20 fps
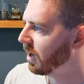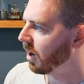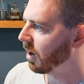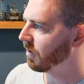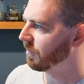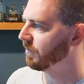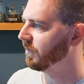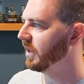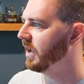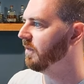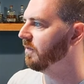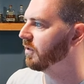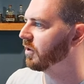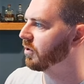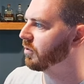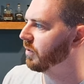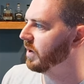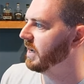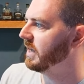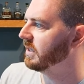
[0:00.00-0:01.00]
our flavor
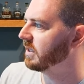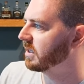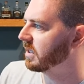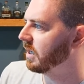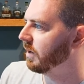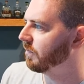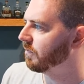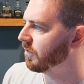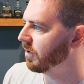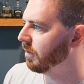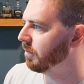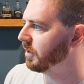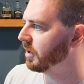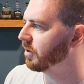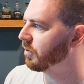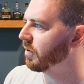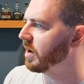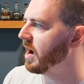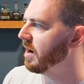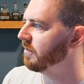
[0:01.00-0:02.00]
grains come from the
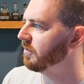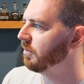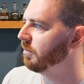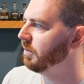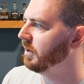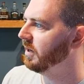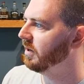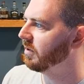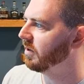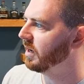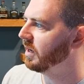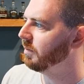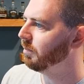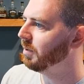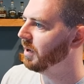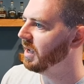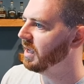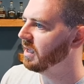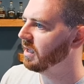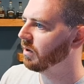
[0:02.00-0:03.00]
craft beer and
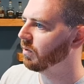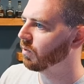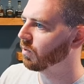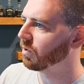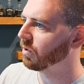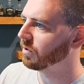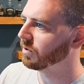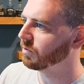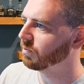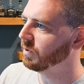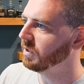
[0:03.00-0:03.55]
baking worlds.